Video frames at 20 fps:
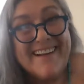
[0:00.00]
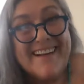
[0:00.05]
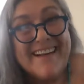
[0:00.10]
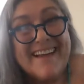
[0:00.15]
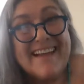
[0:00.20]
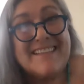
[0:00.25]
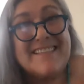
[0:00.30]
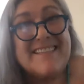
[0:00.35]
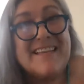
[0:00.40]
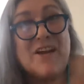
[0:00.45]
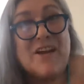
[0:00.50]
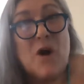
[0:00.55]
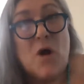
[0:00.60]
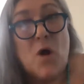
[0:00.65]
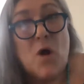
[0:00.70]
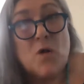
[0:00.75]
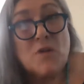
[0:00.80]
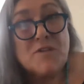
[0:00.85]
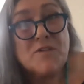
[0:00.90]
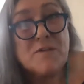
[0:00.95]
It's the
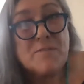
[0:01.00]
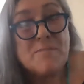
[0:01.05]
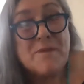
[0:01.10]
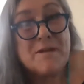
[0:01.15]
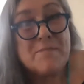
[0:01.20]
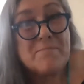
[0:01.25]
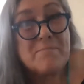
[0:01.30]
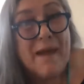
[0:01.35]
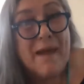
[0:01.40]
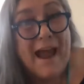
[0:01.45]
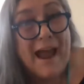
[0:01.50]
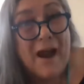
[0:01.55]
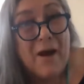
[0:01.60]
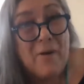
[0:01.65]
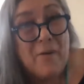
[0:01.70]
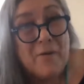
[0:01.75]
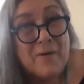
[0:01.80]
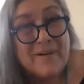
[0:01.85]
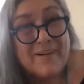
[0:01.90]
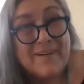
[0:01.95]
ultimate
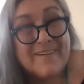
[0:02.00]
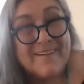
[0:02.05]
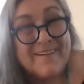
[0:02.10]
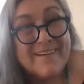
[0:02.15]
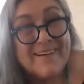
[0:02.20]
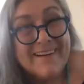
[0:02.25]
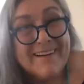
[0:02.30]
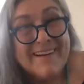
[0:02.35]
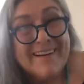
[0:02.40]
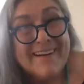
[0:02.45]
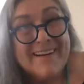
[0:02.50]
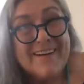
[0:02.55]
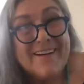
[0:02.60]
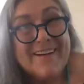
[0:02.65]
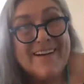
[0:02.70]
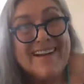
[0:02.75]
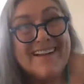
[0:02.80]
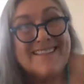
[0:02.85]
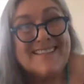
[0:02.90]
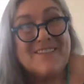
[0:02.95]
power.
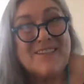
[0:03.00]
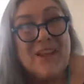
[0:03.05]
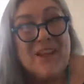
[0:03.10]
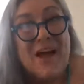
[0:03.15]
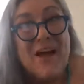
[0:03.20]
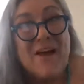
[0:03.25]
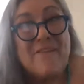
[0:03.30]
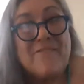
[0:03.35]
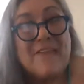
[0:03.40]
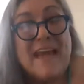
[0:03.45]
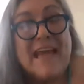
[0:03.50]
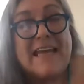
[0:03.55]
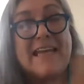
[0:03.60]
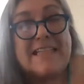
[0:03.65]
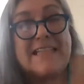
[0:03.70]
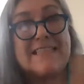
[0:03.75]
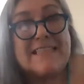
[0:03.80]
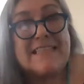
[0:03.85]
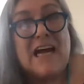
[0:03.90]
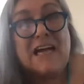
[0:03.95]
Is love, and
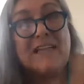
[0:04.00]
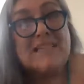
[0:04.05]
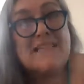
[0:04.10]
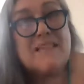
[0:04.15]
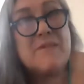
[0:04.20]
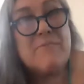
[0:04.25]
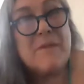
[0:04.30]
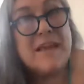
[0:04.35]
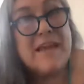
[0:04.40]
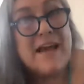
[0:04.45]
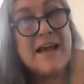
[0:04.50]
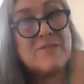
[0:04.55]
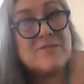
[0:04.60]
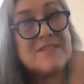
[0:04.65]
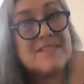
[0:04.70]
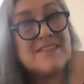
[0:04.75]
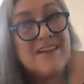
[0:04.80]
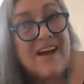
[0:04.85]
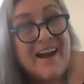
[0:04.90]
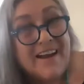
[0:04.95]
it's not something
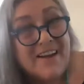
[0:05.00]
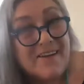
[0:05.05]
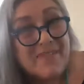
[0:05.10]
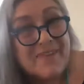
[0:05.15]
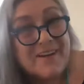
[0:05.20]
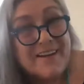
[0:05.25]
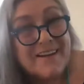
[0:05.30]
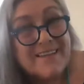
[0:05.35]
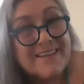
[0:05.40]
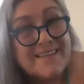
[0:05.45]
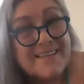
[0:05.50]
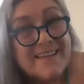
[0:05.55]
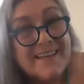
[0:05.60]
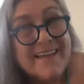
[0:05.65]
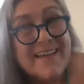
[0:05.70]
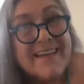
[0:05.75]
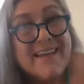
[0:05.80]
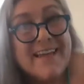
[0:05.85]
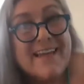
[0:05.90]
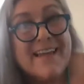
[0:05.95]
outside of us.
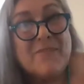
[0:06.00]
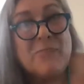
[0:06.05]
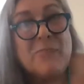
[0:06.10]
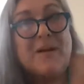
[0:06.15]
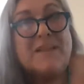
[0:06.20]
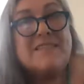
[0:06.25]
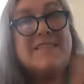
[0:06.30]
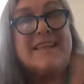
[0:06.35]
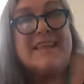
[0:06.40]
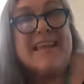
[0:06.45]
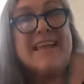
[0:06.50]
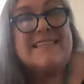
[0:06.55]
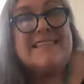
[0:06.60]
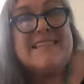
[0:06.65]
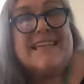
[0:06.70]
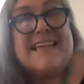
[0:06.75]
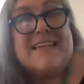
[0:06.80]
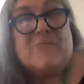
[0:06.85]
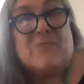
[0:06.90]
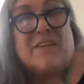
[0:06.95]
It
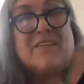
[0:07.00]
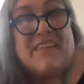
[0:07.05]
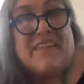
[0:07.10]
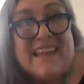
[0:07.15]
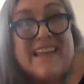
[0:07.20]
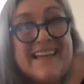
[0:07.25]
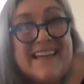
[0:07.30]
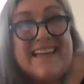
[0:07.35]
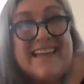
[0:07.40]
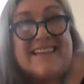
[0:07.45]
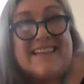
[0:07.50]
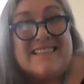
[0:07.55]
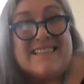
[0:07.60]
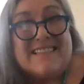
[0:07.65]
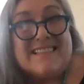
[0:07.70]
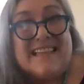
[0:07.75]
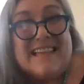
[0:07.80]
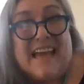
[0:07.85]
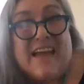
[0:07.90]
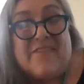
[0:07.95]
resonates within
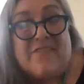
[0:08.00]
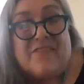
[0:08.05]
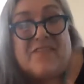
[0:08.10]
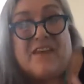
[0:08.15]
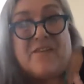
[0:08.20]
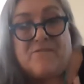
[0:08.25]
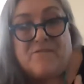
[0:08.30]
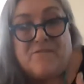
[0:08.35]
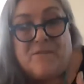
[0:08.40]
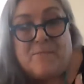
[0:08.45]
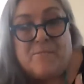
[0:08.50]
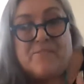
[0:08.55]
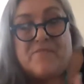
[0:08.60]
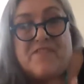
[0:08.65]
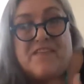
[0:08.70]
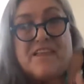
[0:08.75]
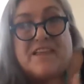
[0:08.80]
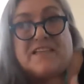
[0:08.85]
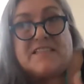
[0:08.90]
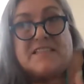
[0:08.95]
us, and then from
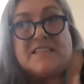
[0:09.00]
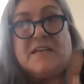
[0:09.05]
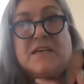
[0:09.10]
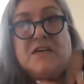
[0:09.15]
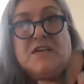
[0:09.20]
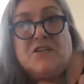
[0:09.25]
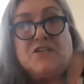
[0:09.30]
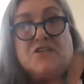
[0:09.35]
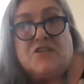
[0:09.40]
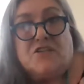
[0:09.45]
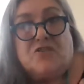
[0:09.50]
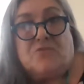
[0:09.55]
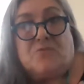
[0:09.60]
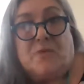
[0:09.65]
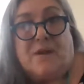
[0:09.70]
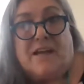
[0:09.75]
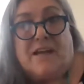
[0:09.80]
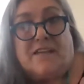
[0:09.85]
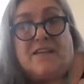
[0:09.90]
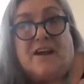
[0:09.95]
this
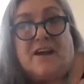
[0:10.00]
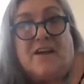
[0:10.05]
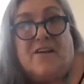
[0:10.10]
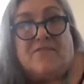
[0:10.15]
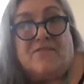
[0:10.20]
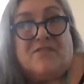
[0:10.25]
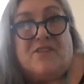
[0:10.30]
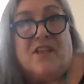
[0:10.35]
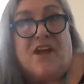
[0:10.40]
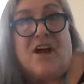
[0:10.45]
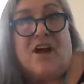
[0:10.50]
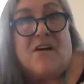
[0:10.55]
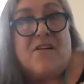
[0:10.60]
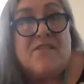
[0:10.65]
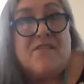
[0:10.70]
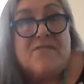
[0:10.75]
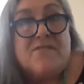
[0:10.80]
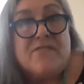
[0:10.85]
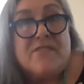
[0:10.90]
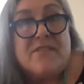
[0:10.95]
strength of love,